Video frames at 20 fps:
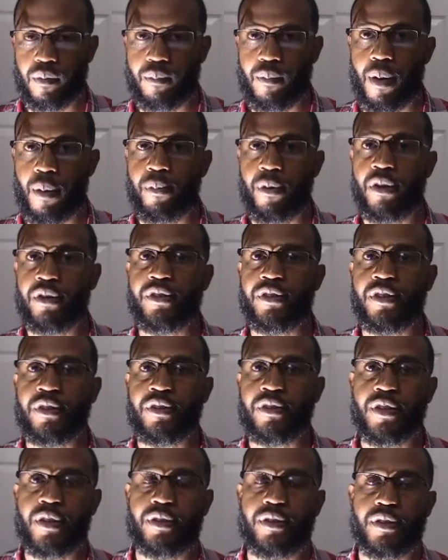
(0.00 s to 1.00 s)
My brothers
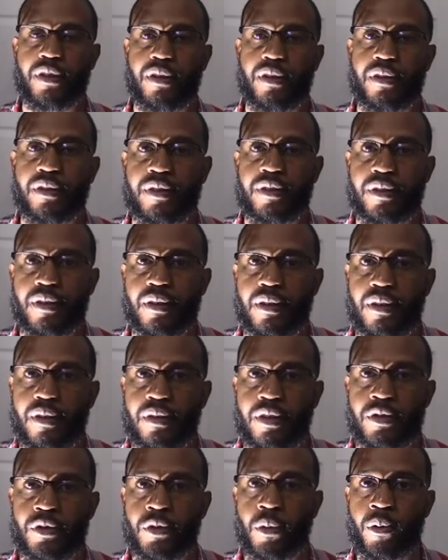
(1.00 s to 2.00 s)
and sisters,
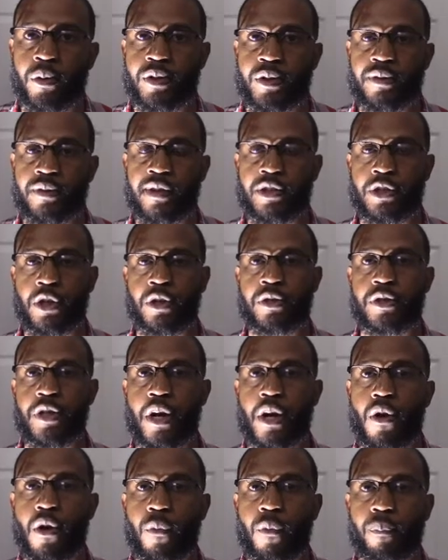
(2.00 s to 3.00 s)
the doors of the church
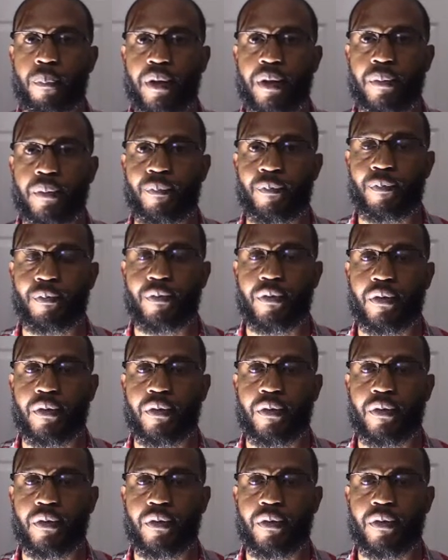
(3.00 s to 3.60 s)
are open.